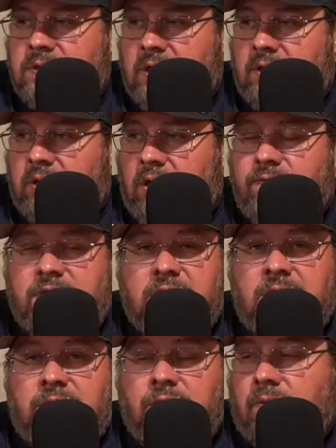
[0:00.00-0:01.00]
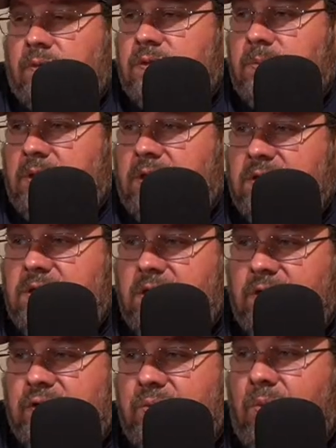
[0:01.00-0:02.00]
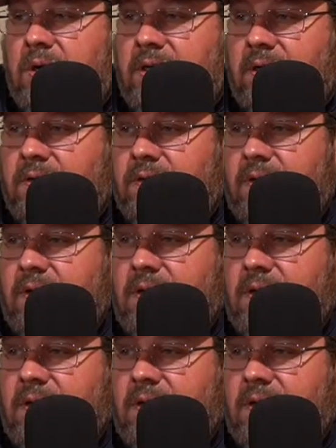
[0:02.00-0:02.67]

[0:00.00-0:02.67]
they love to hit dudes because they're 20th